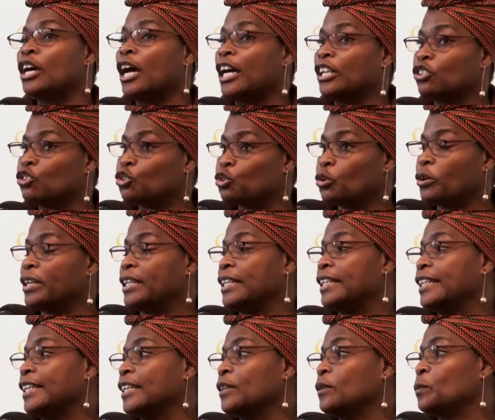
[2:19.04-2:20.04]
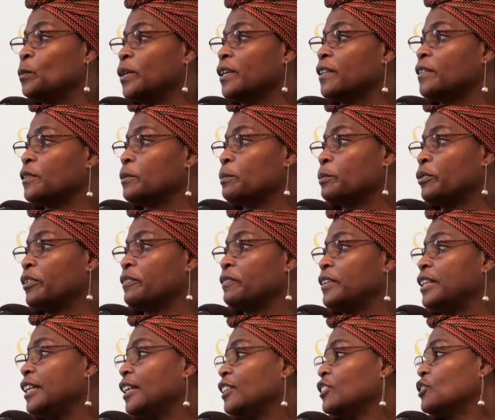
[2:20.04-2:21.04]
and jointly with the
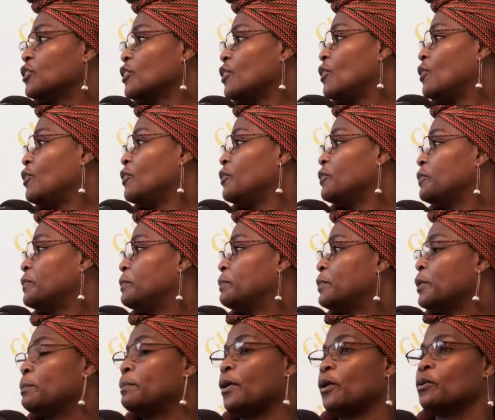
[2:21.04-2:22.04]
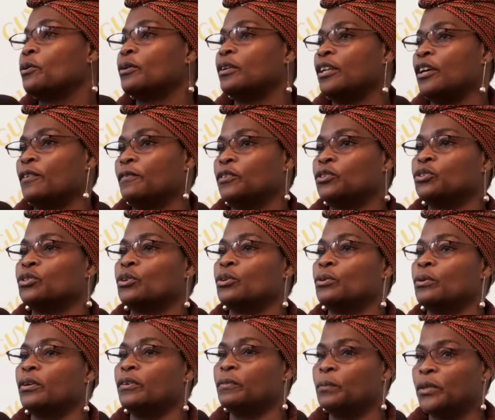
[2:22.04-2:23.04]
privilege of the
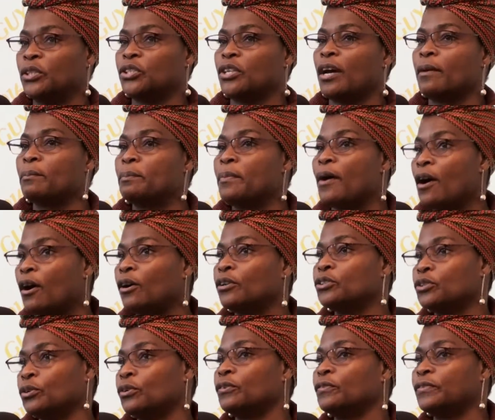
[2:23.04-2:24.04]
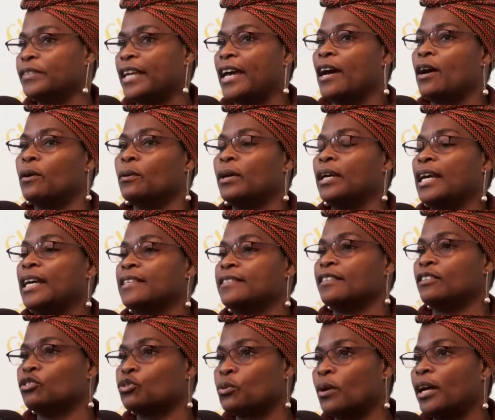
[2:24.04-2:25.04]
Bogle-L'Ouverture, of which I'm part of now,
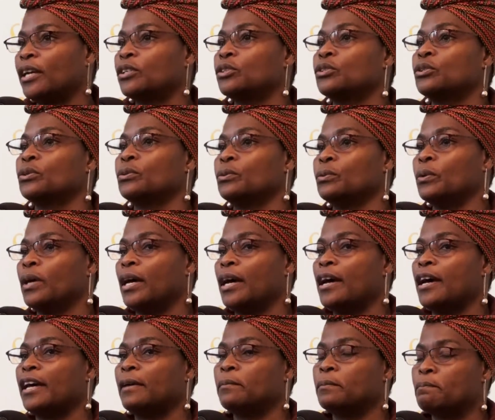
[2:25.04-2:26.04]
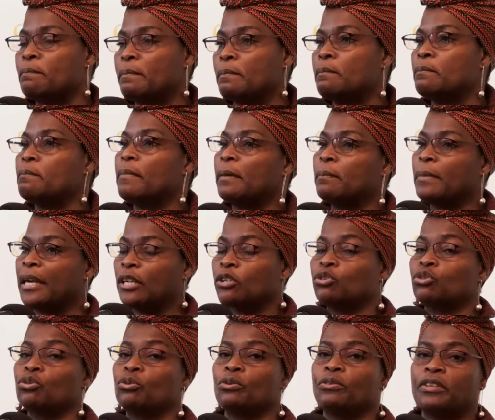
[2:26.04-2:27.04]
as in trying to uh,
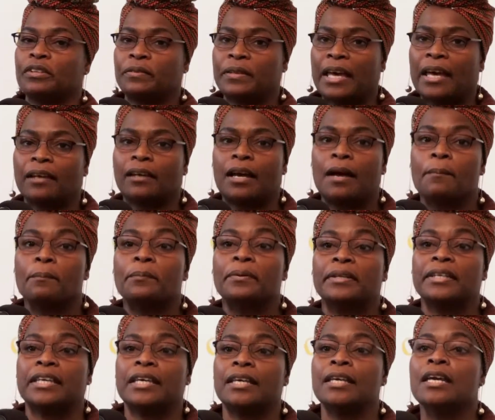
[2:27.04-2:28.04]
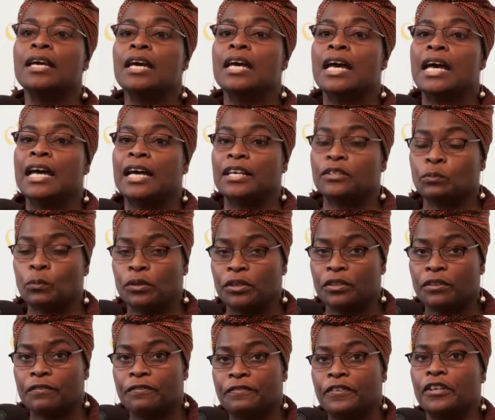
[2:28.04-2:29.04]
make sure that that company, as
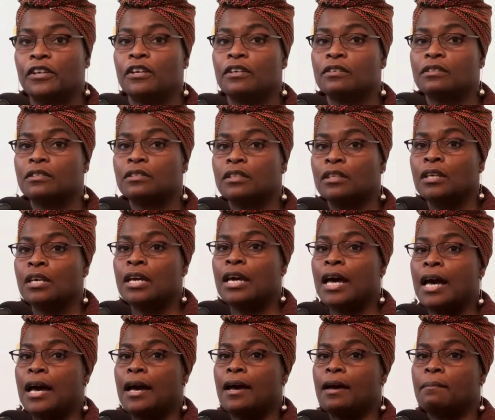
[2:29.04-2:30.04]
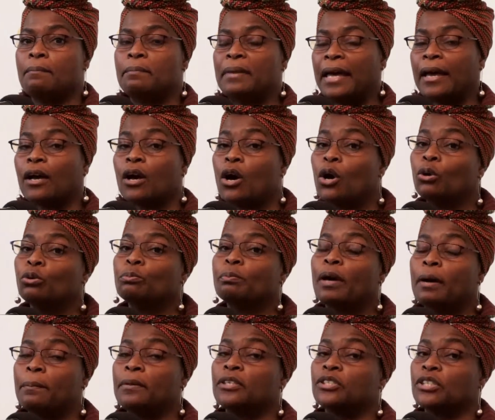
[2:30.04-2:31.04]
one of the first um,
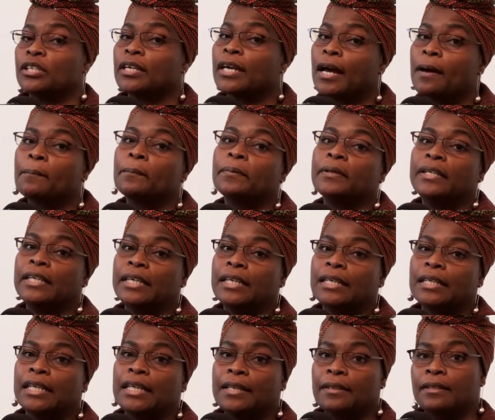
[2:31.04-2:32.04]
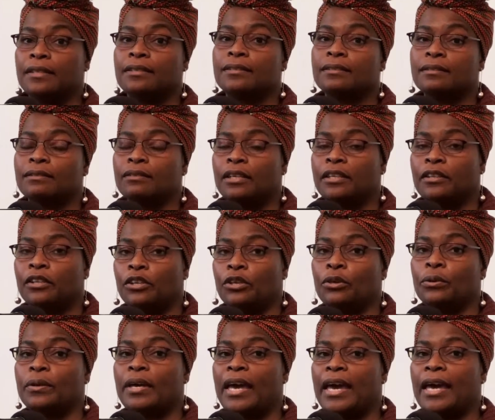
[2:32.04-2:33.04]
black-owned publishing company in this in
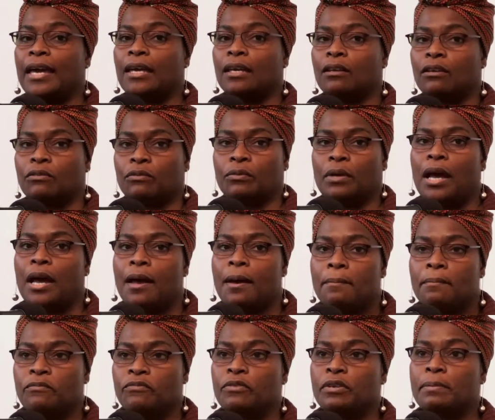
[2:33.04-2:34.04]
the UK, um,